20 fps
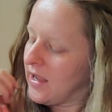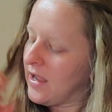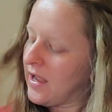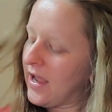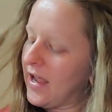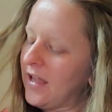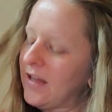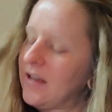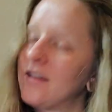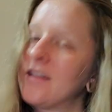
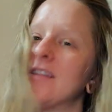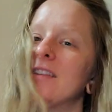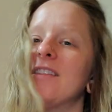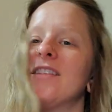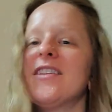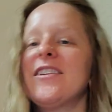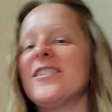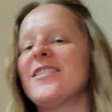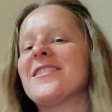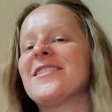And
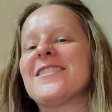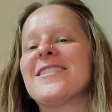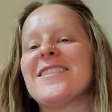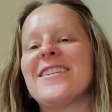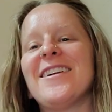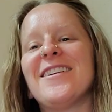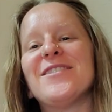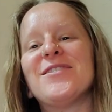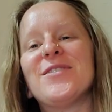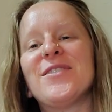this
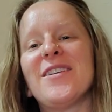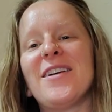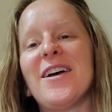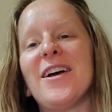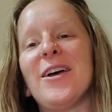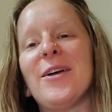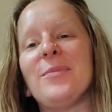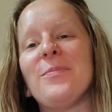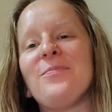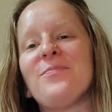
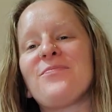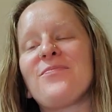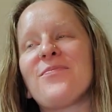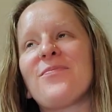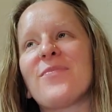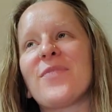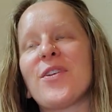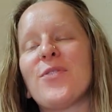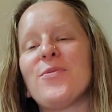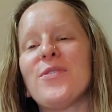
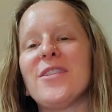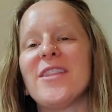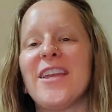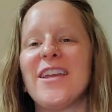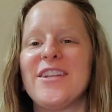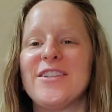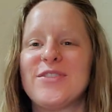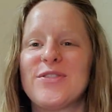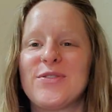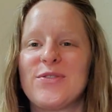
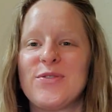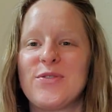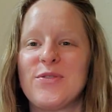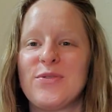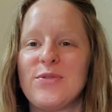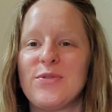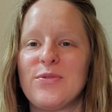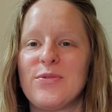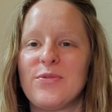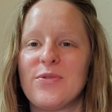relates
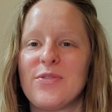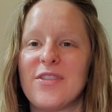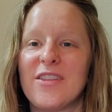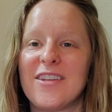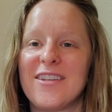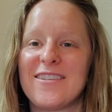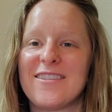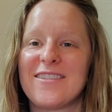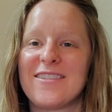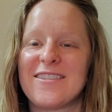to
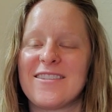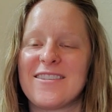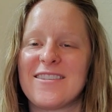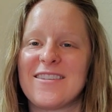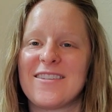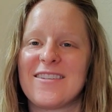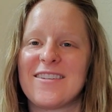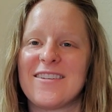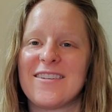this